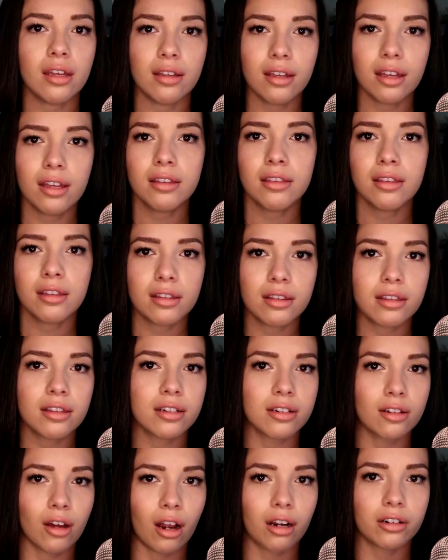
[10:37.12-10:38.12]
in
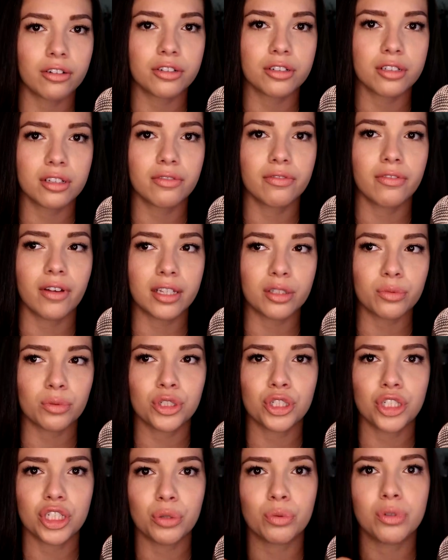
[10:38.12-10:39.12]
the doctor's defense,
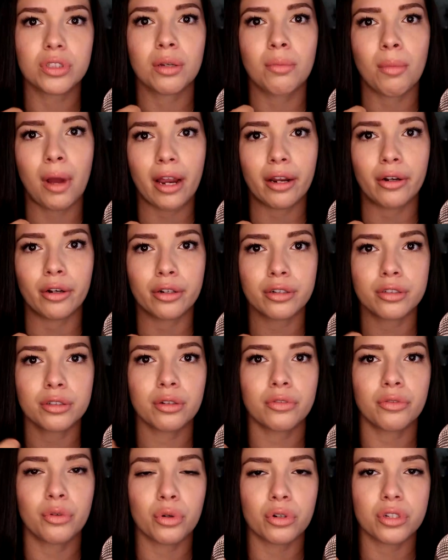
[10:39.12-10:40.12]
when she was a minor,
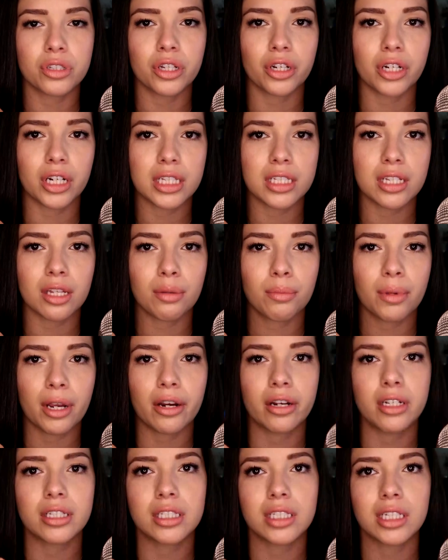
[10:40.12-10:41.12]
so of course they're going to tell the
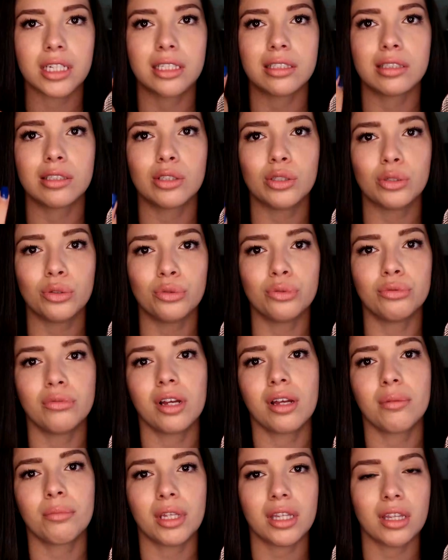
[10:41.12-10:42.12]
parents, and two,
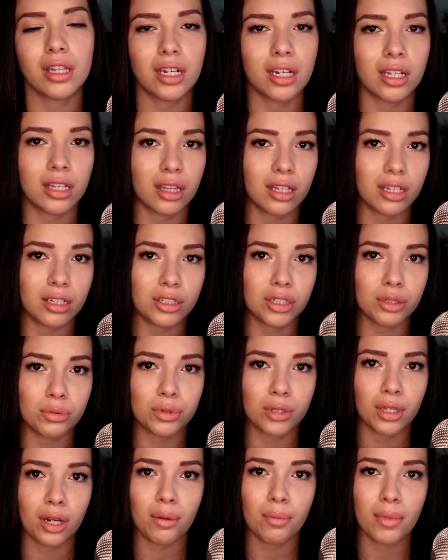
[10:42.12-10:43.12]
they didn't think she
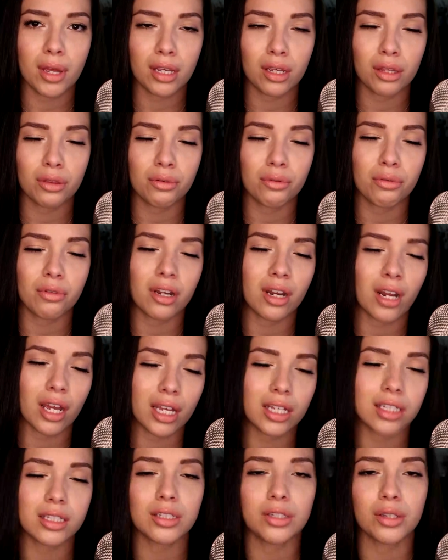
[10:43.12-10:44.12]
was going to make it through the
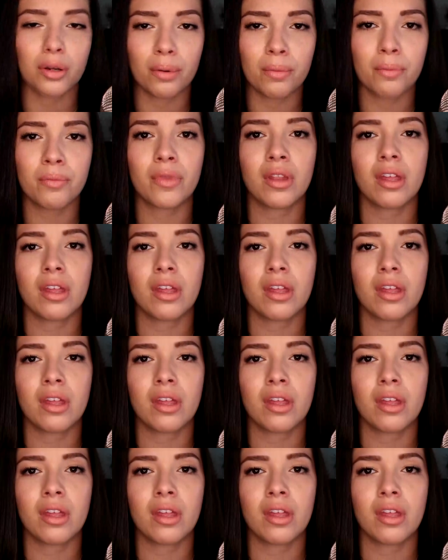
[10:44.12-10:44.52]
night, so